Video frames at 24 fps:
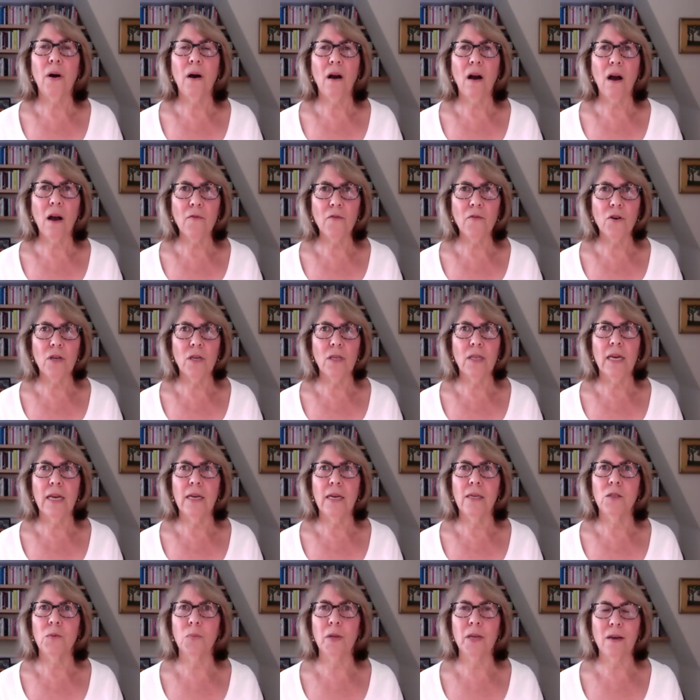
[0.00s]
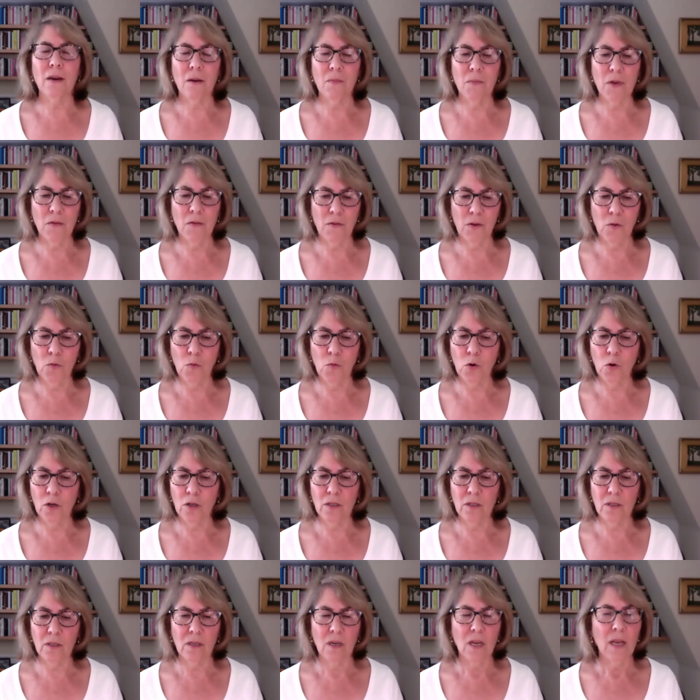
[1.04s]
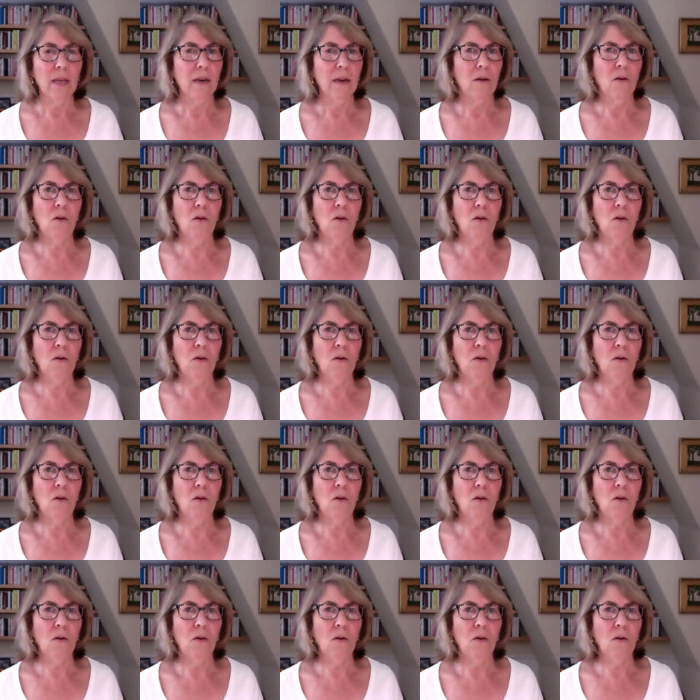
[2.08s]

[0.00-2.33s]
poverty that has become even worse.